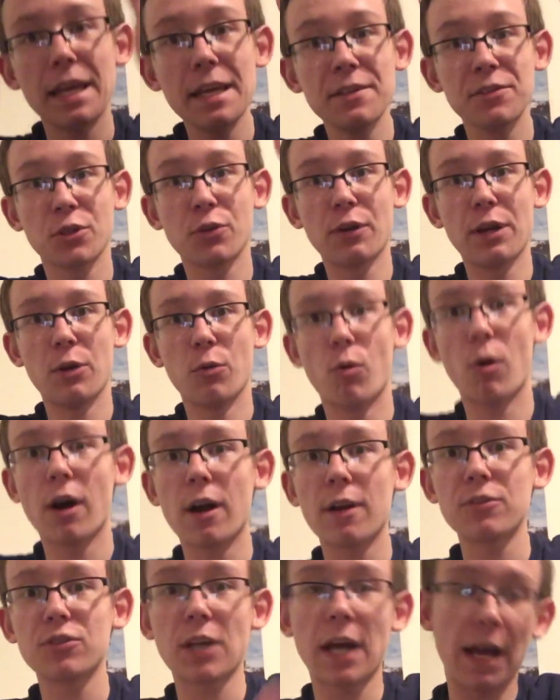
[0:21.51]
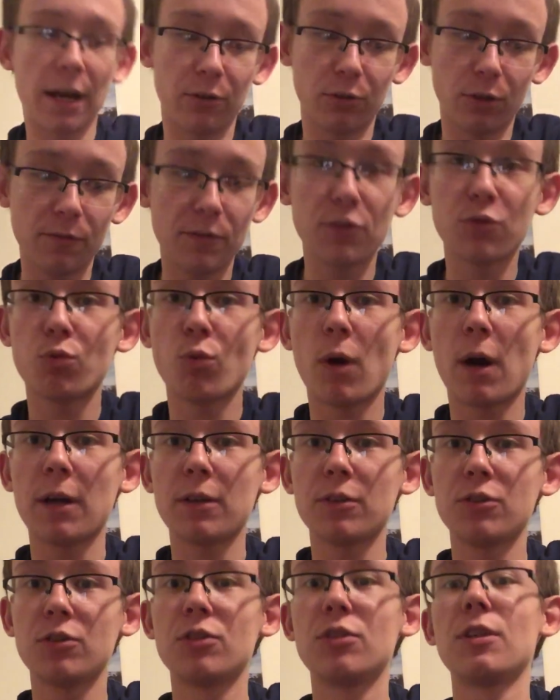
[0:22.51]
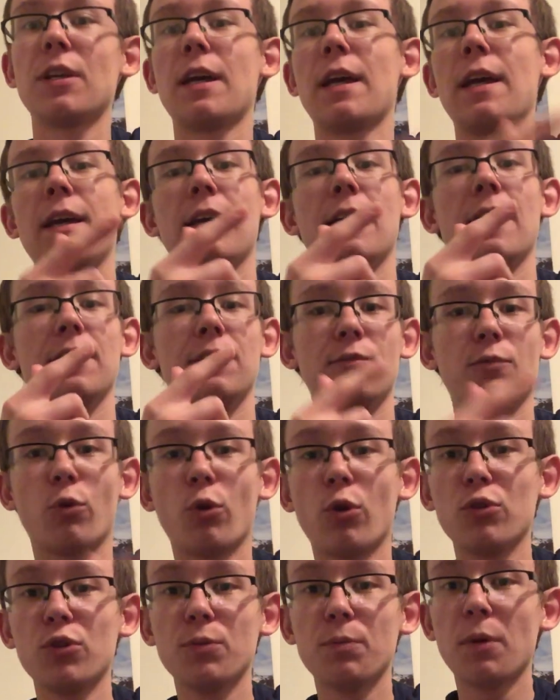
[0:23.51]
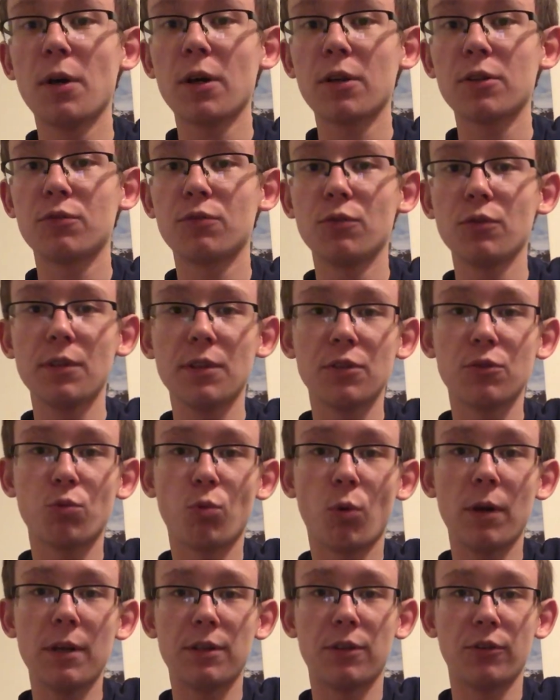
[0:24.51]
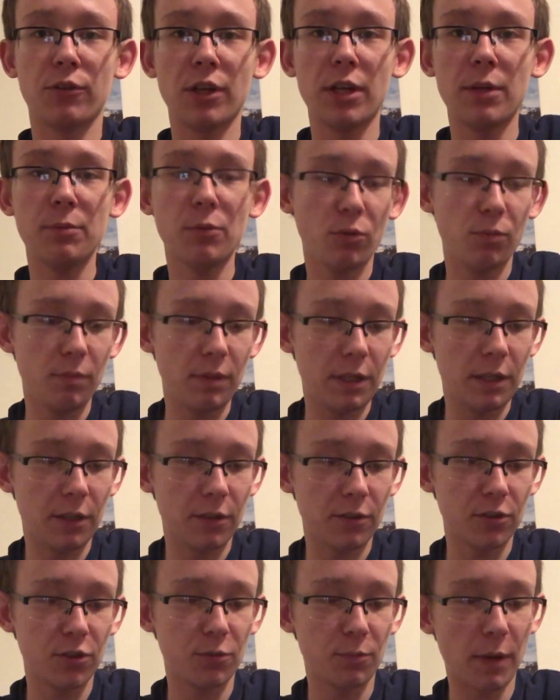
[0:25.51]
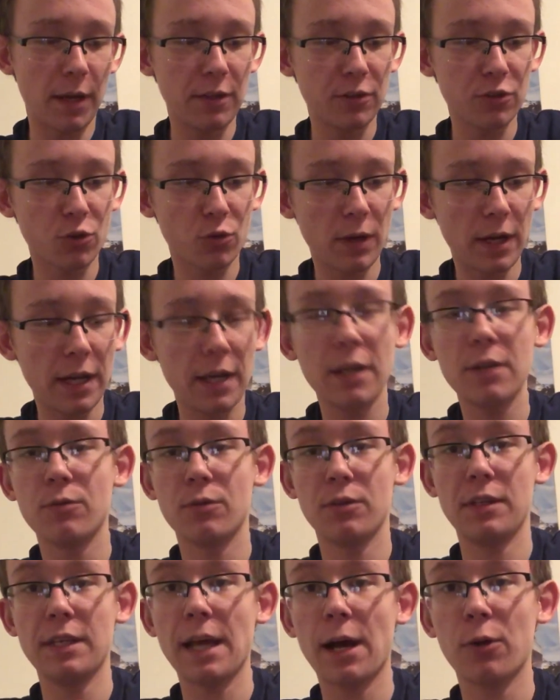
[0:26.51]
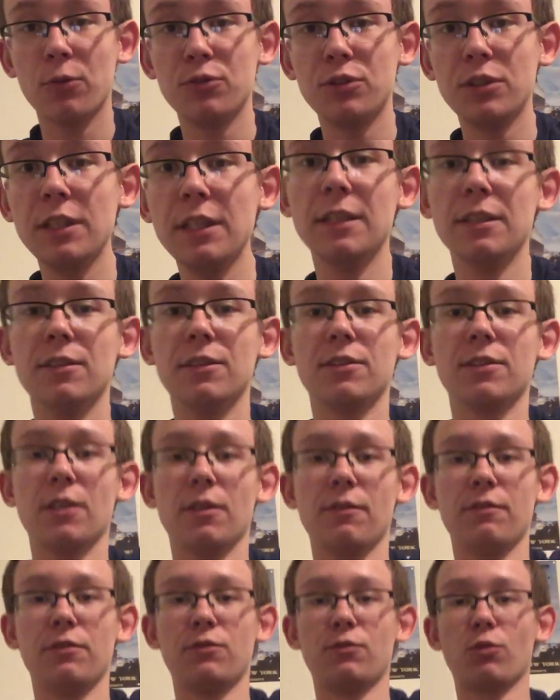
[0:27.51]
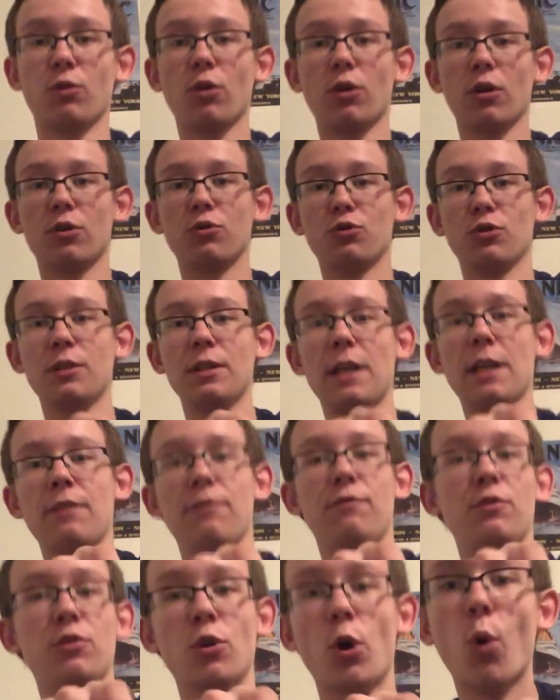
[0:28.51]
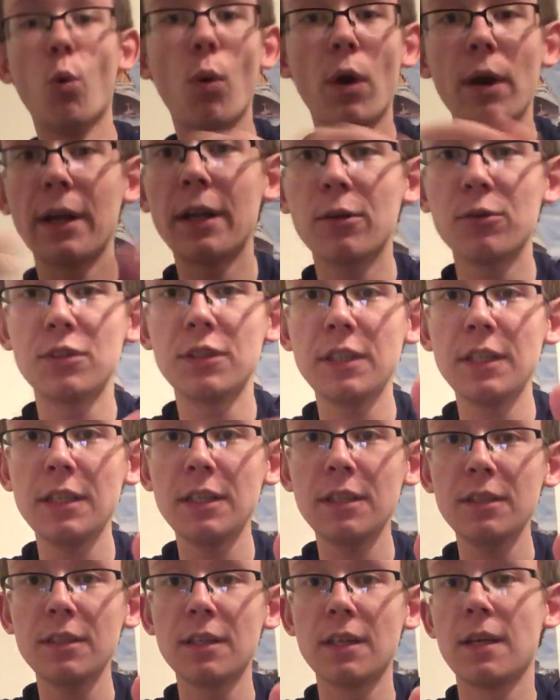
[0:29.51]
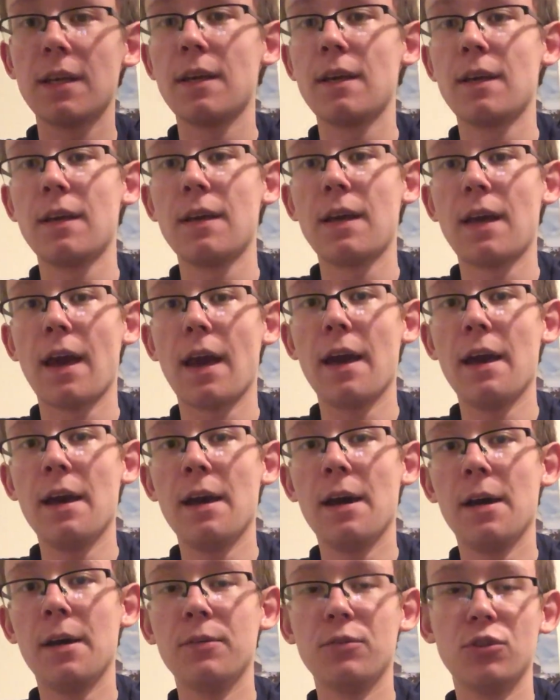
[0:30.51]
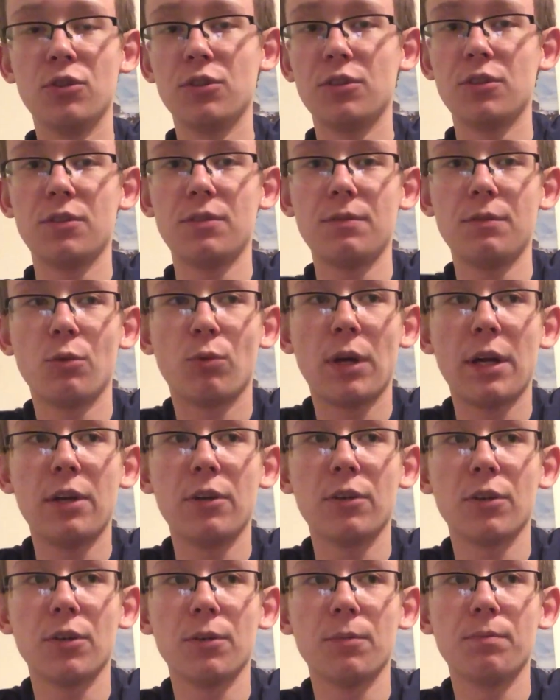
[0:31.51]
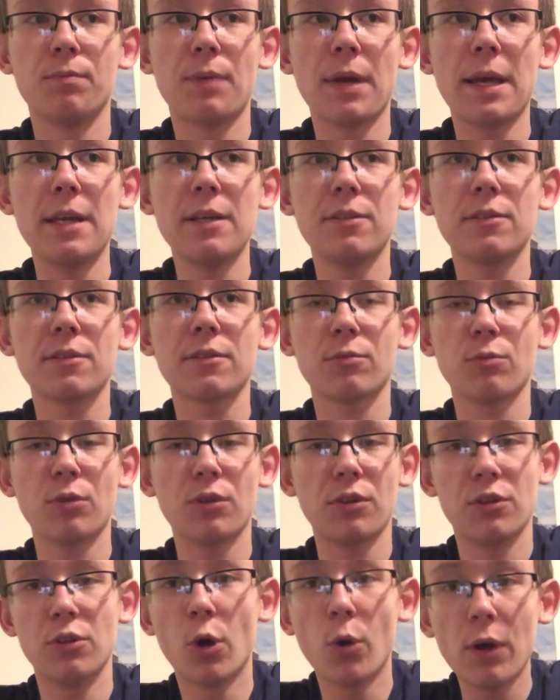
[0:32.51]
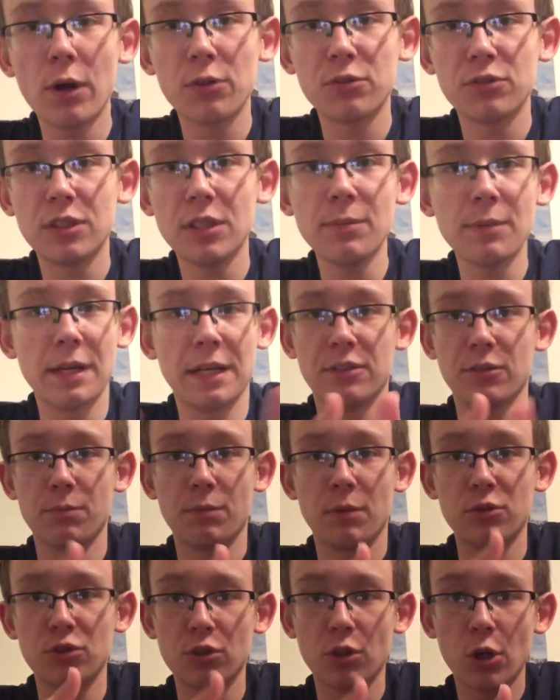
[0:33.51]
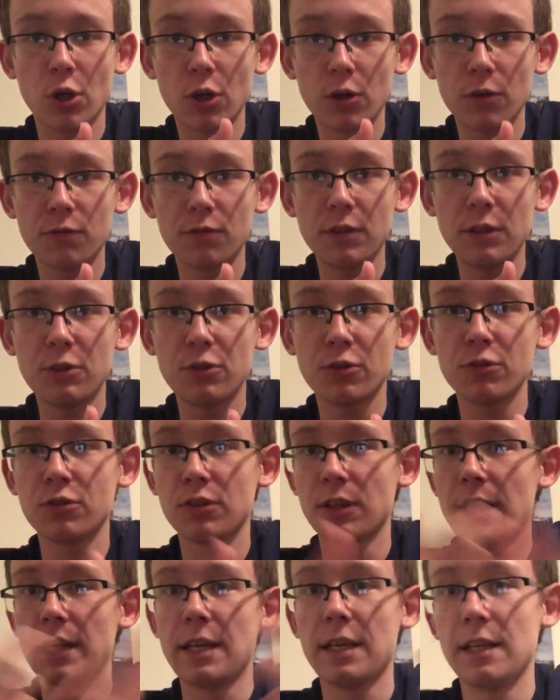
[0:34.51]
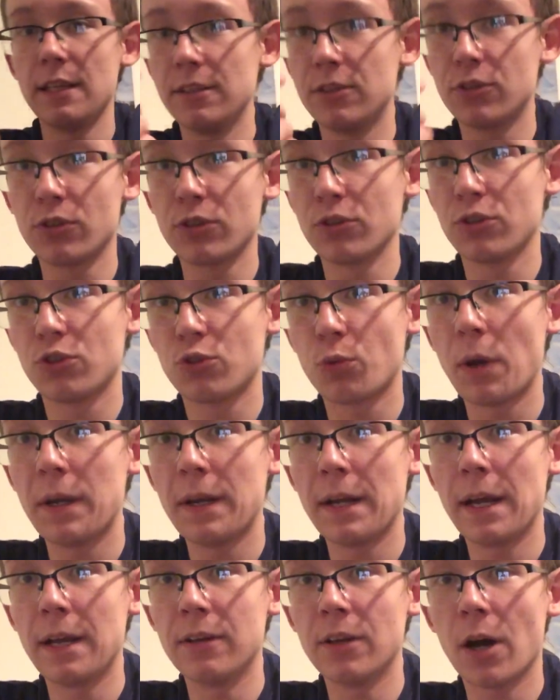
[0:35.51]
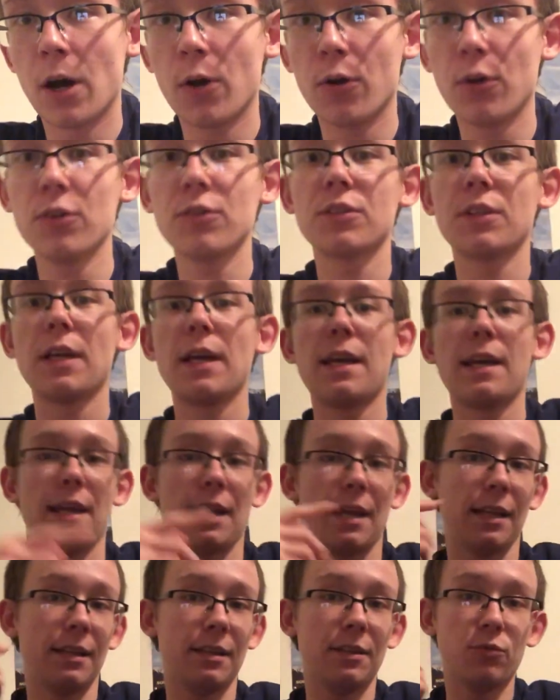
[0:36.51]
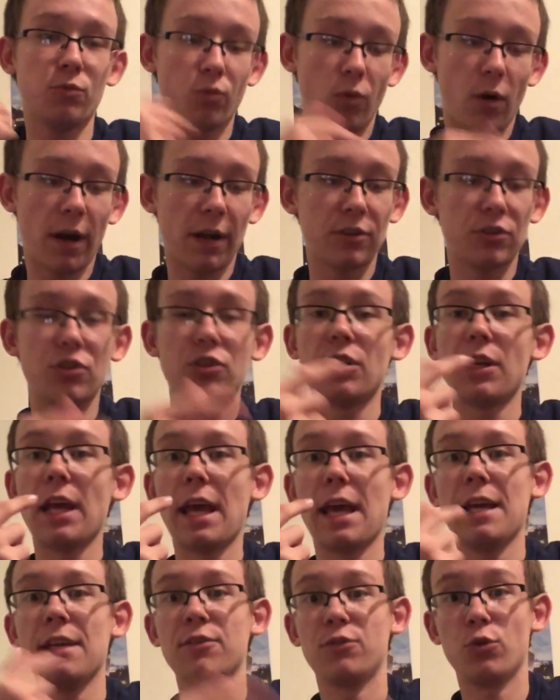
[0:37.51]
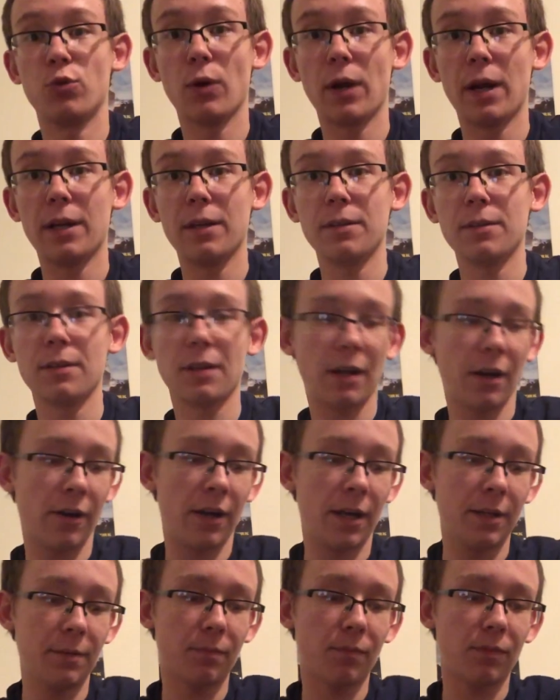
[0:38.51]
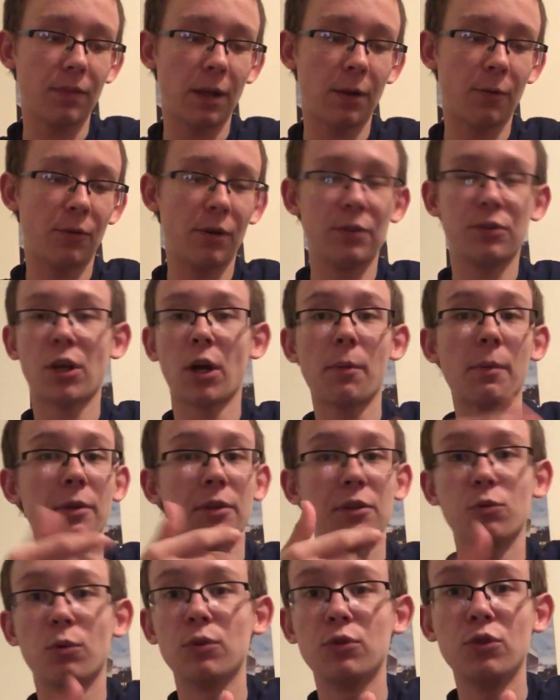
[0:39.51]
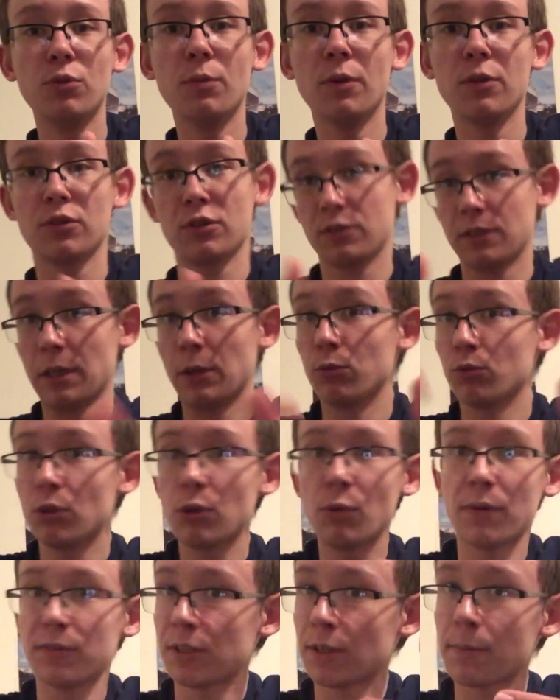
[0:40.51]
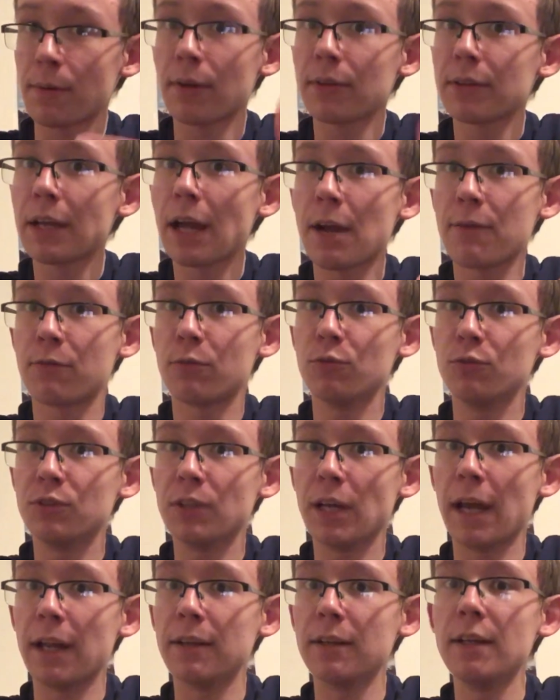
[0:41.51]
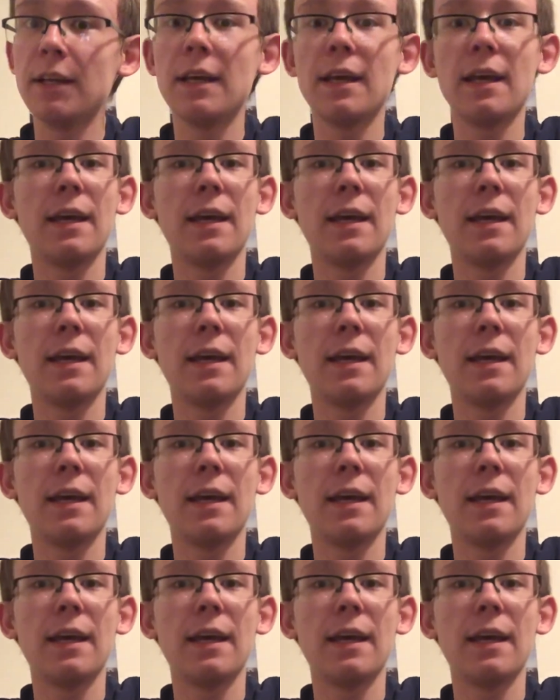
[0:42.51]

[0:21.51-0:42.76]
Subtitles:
It's a great watch. I love this watch. It's $400 for this one, 38mm space gray with the LTE and stuff. It's 400. If you don't want LTE, and just the regular base with no LT but has a bunch of other features is $329. And this watch is great. Alright, I don't want to talk about this one too much because I really want to talk about the iPhone 10.